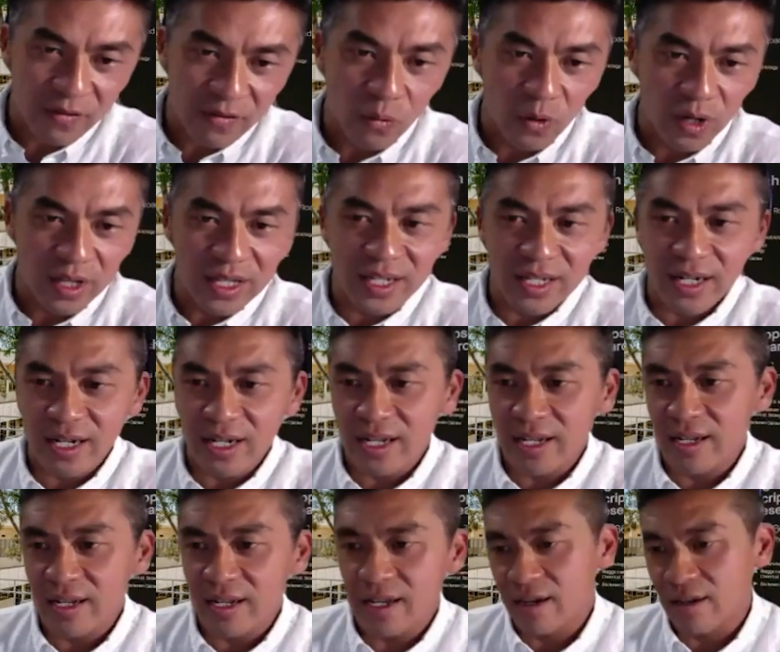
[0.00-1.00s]
of one
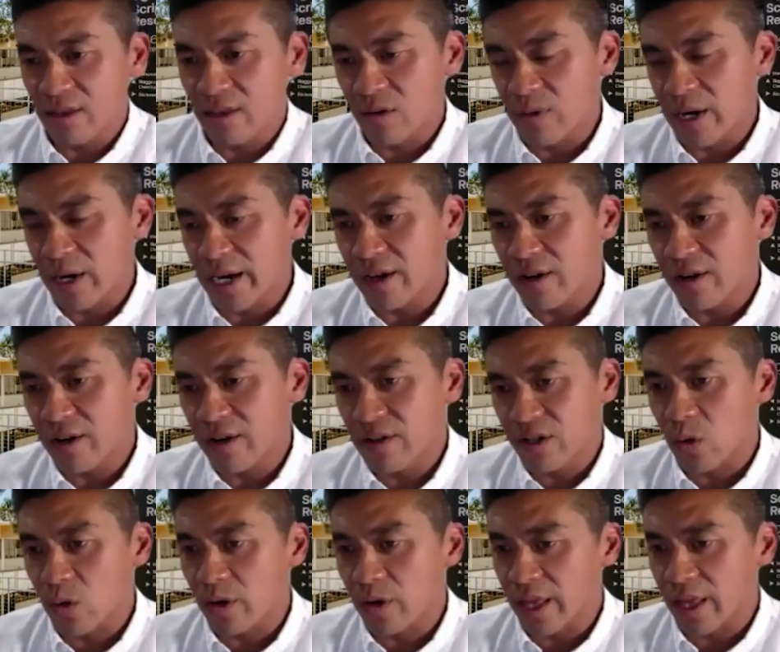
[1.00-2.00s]
study, and on the right here is a
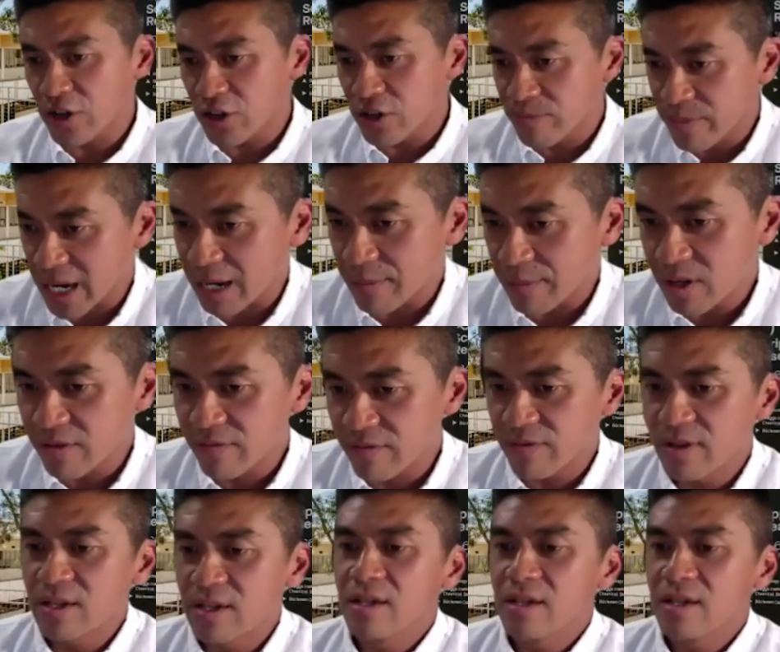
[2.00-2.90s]
correlation map of